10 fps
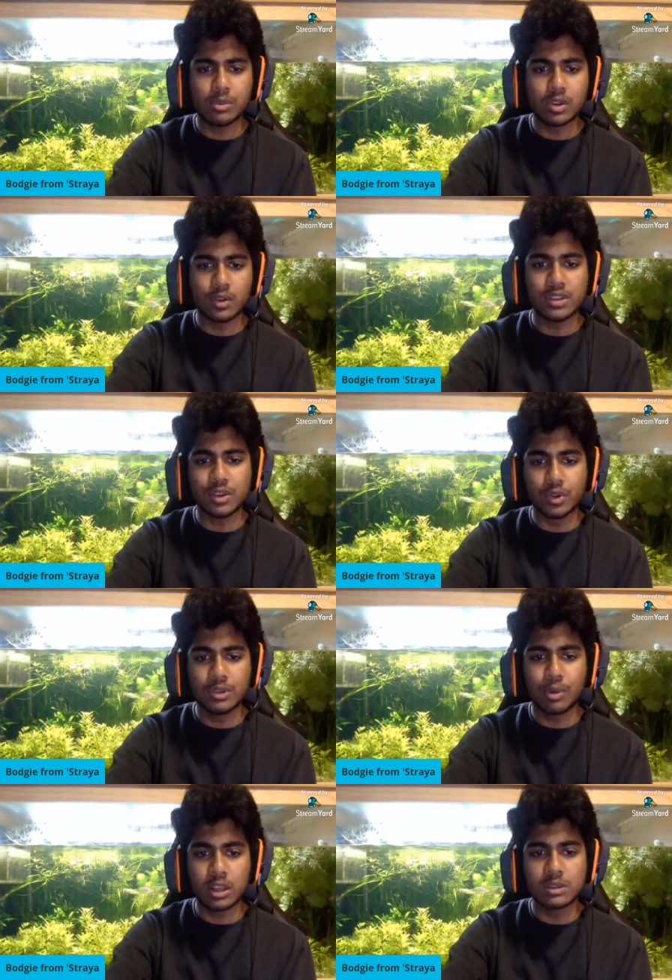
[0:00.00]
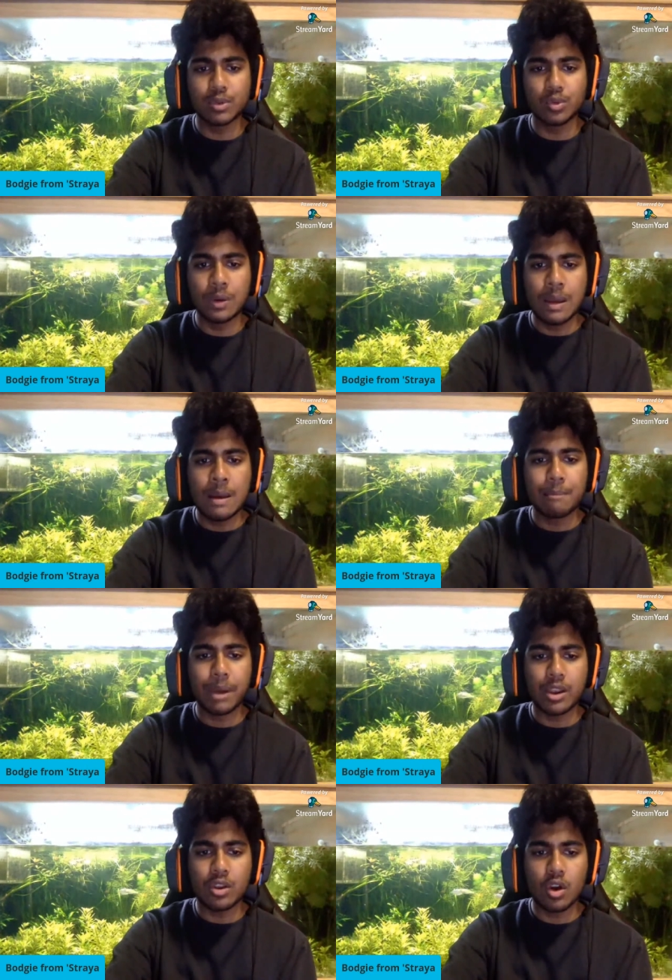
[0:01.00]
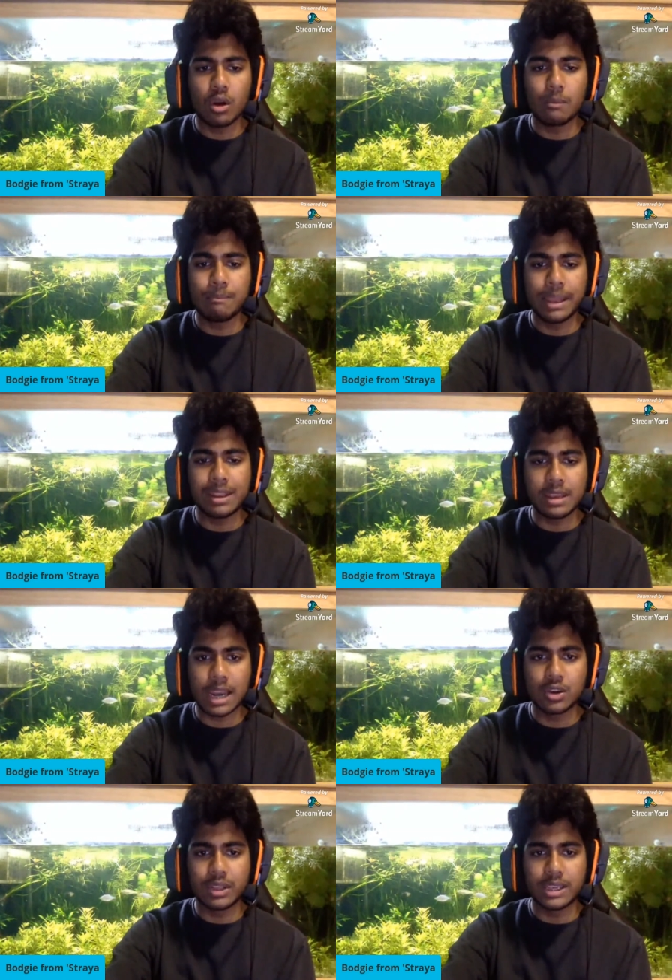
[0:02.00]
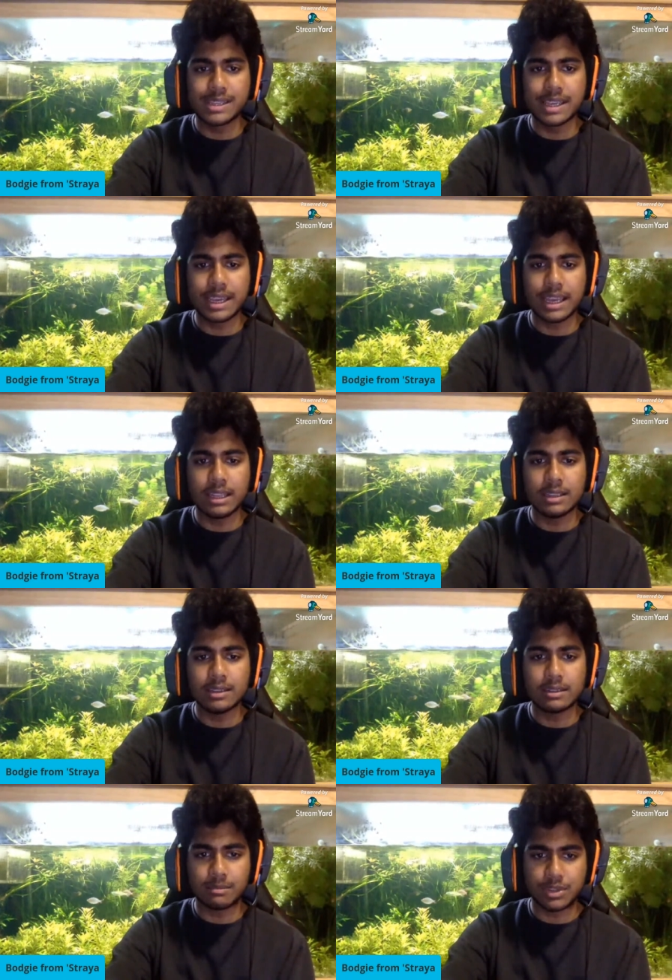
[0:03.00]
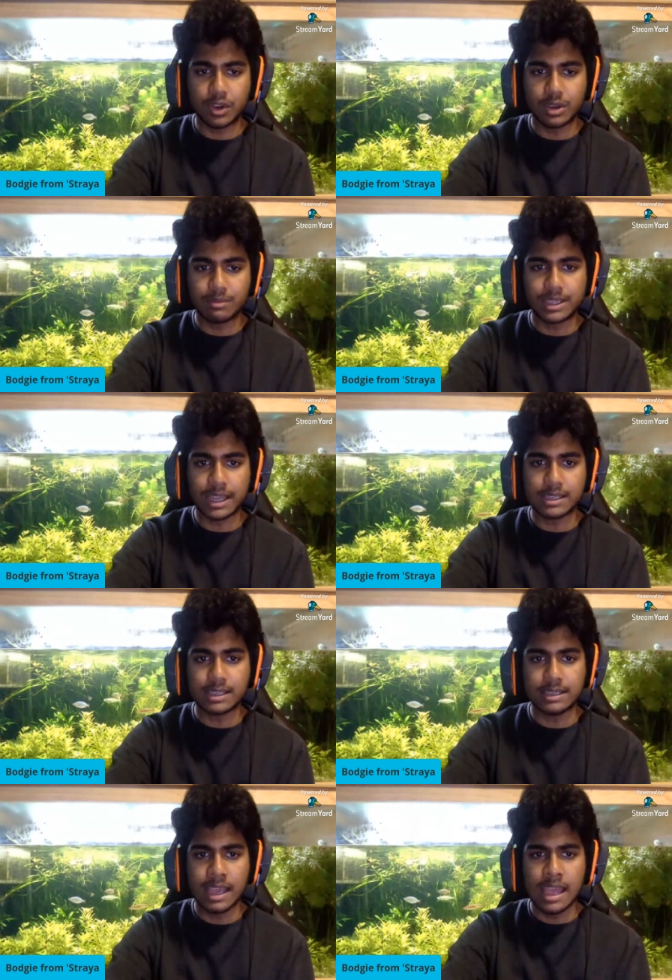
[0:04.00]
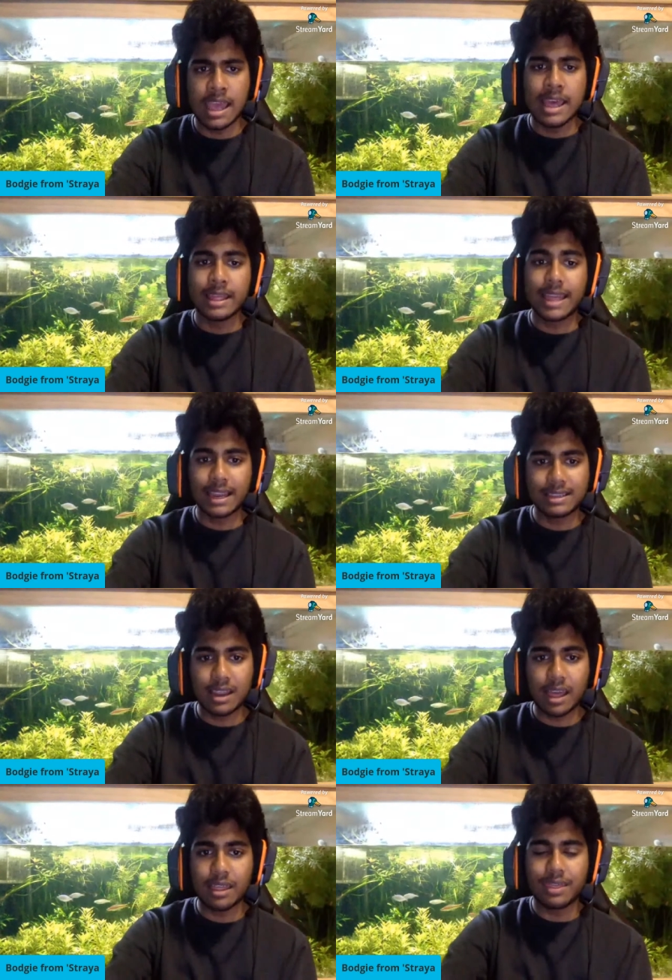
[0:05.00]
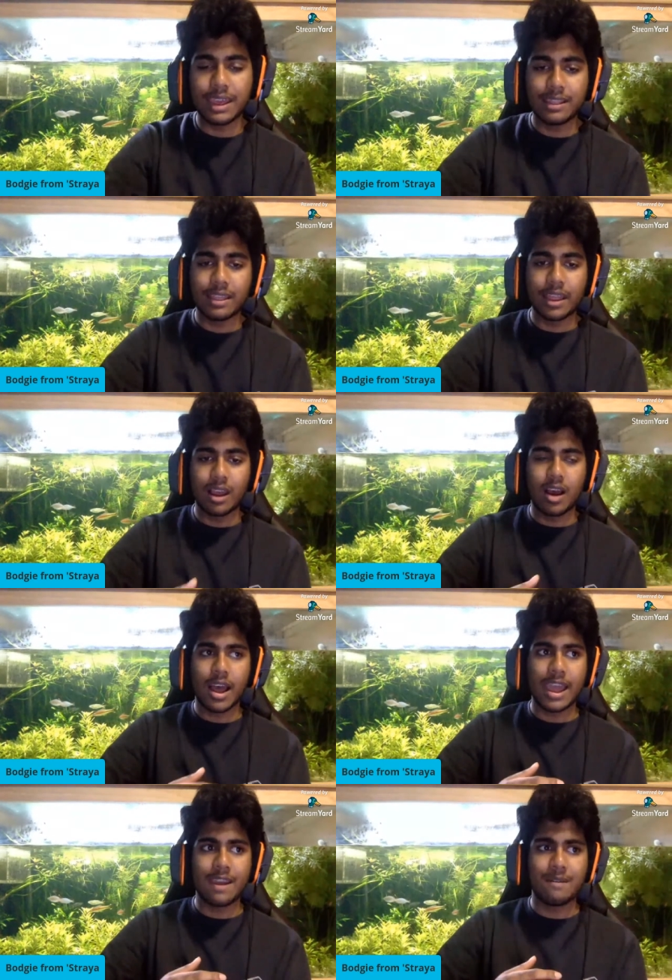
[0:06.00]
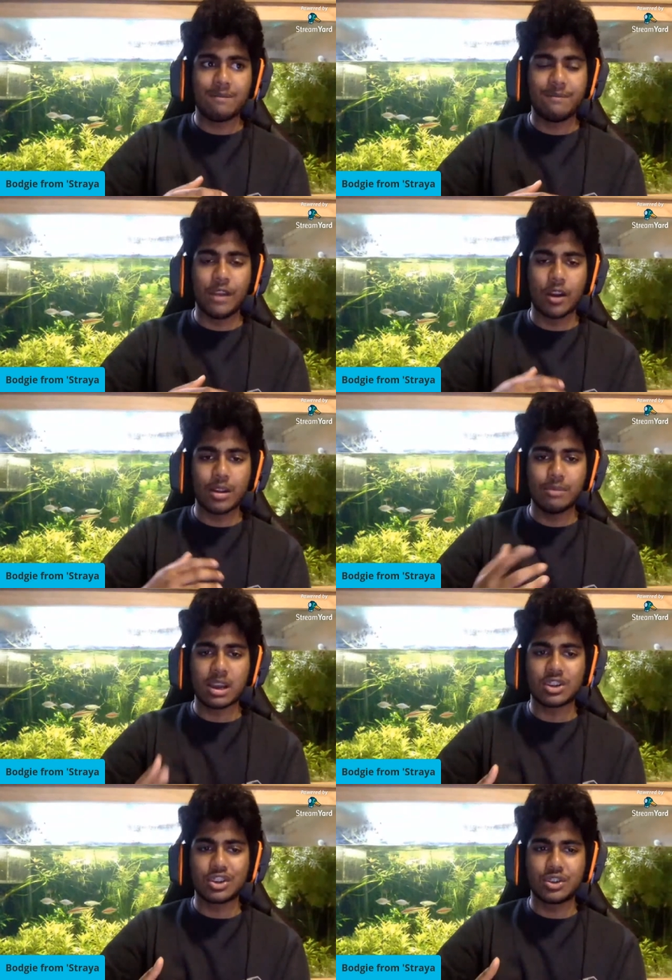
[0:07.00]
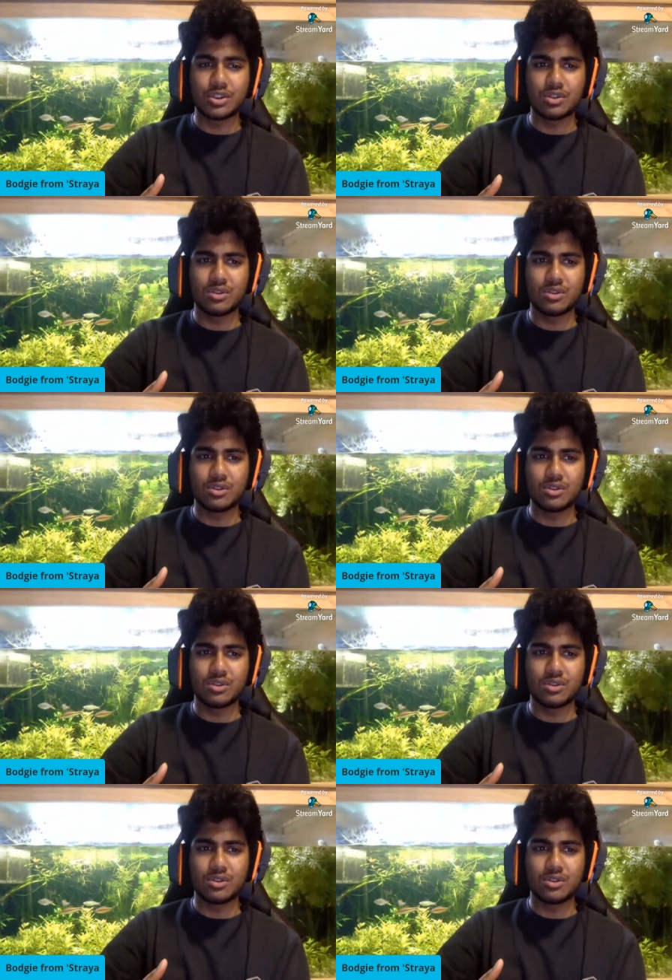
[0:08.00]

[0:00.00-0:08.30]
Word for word: to look as good as possible by not being naturalistic in some circumstances that is another thing that I very much